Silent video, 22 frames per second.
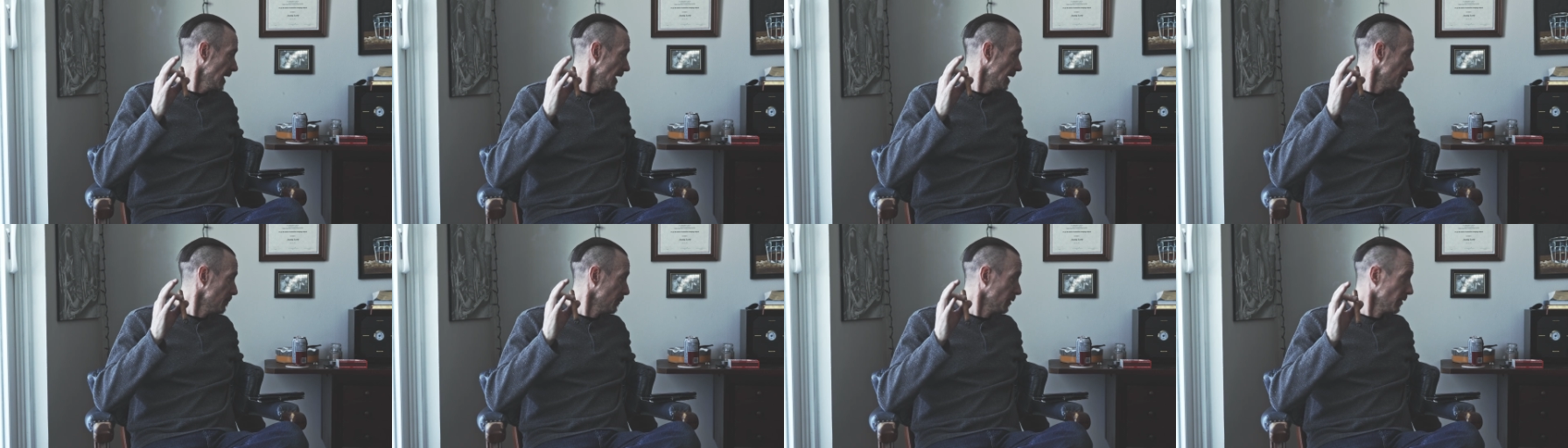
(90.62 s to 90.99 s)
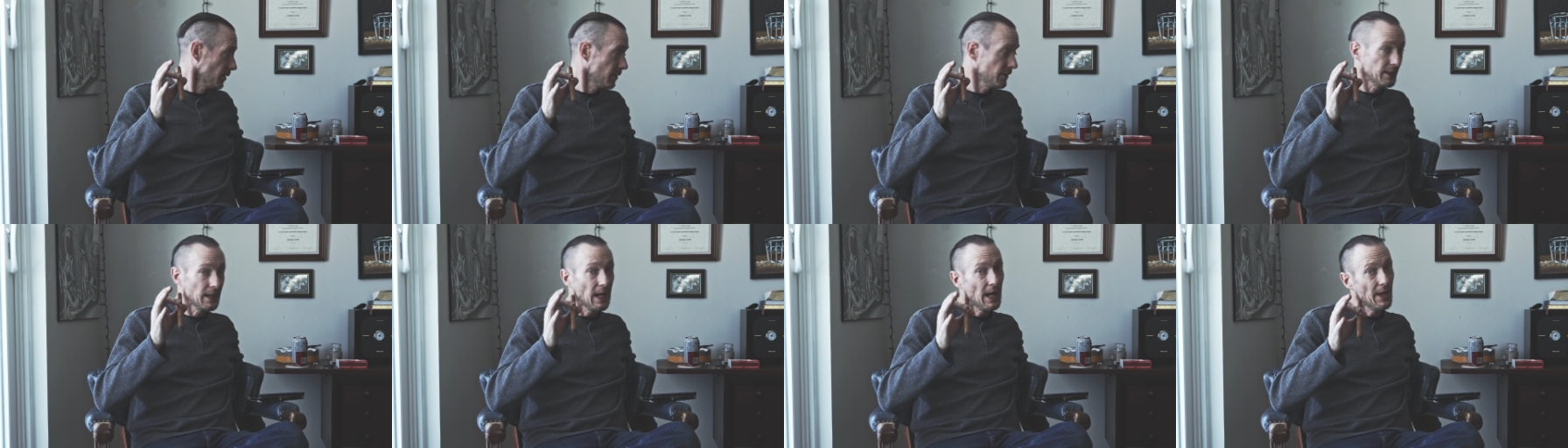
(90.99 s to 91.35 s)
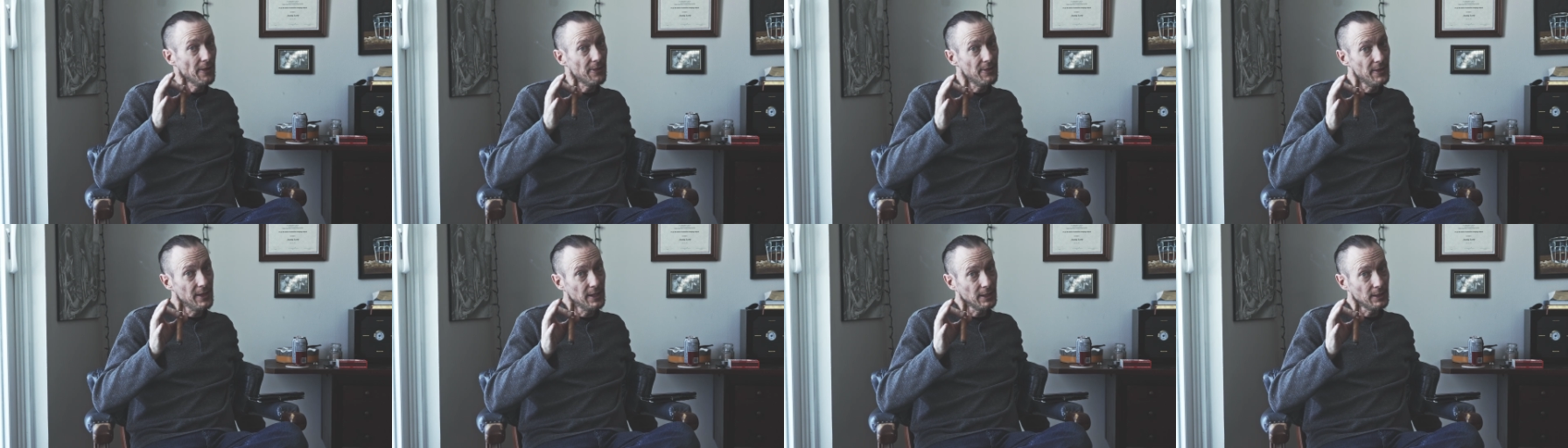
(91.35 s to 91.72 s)
I'm learning, I
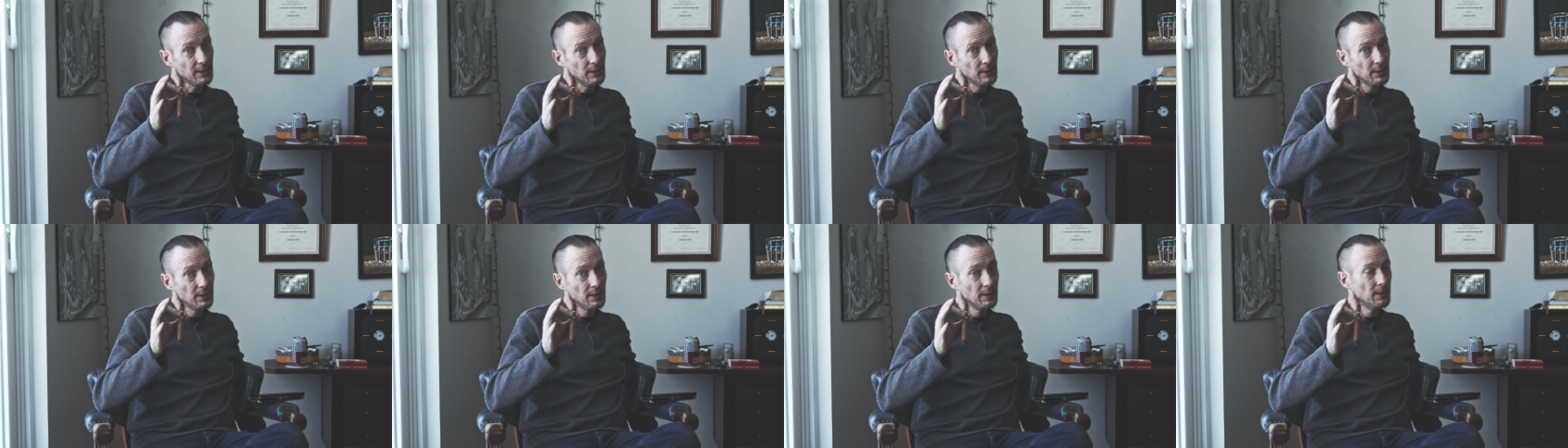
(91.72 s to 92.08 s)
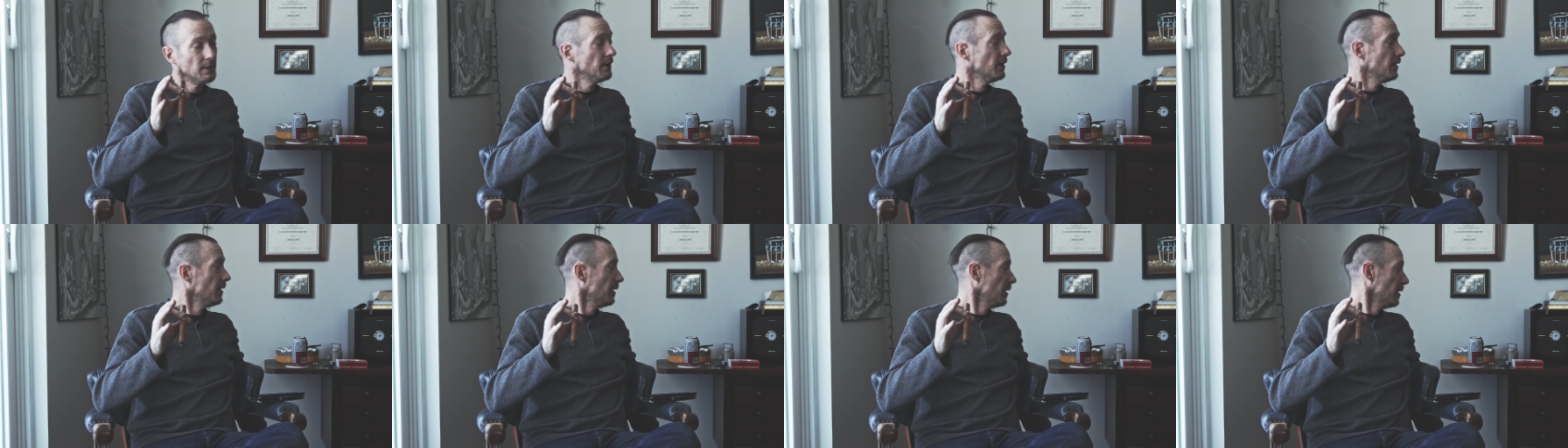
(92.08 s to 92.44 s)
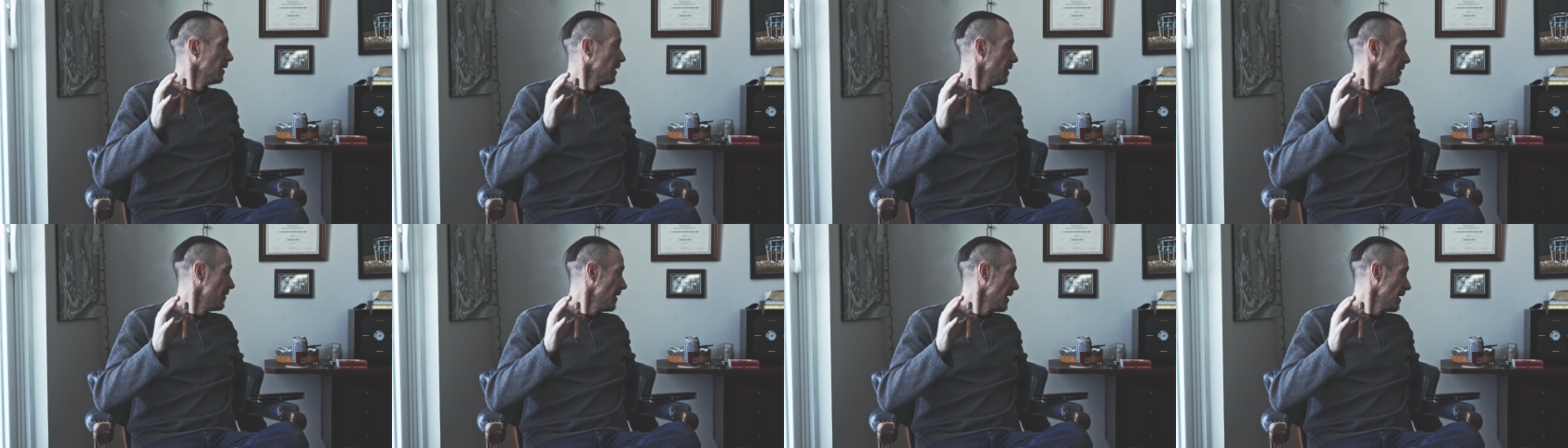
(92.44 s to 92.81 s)
think,
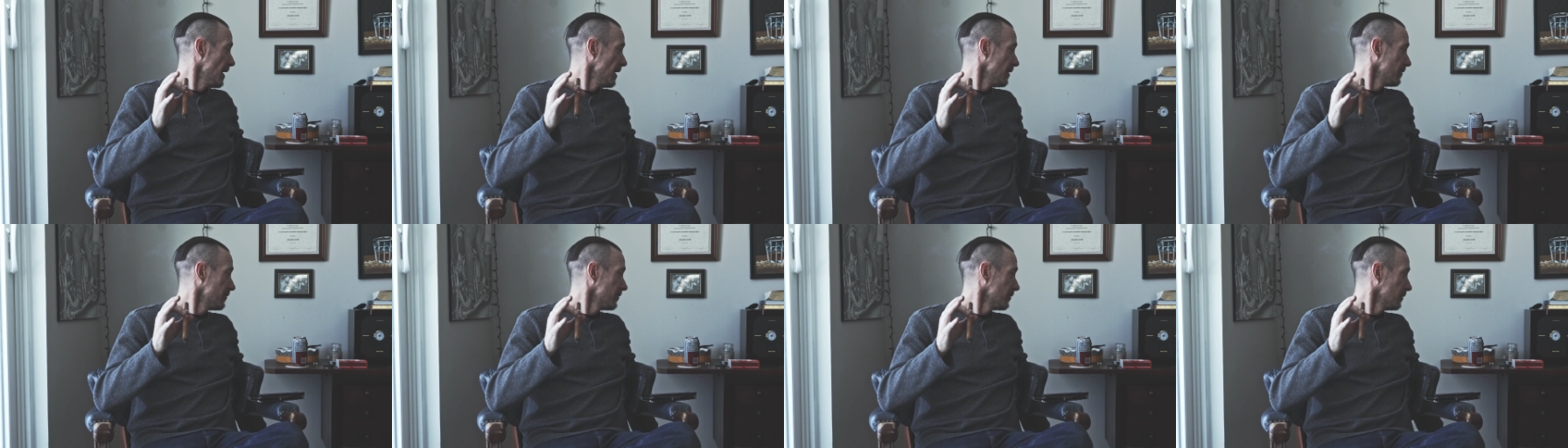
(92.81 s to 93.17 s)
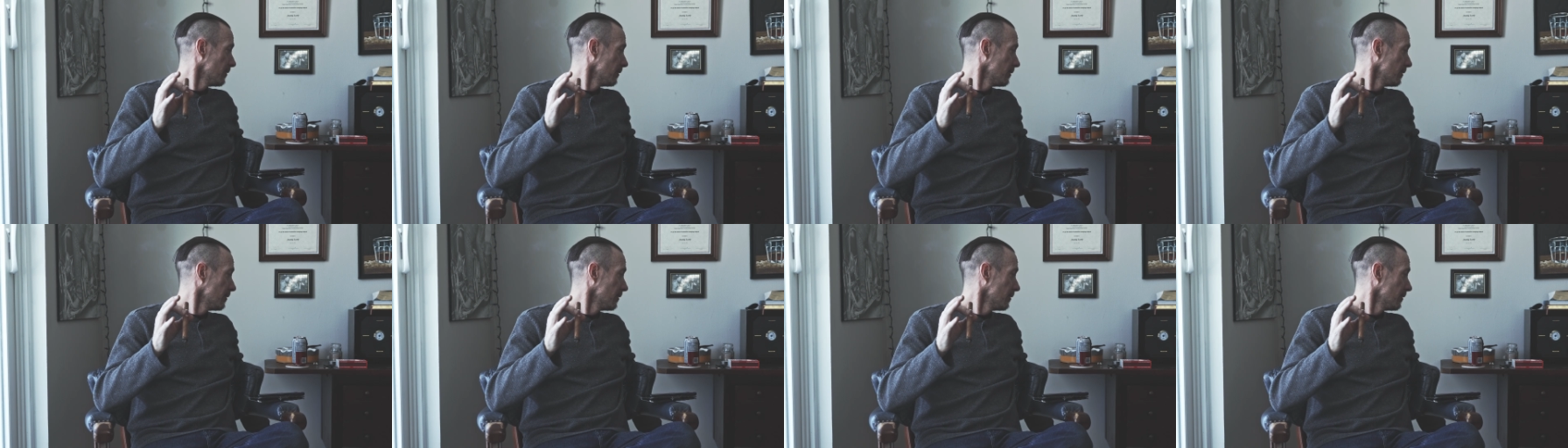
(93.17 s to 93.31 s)
that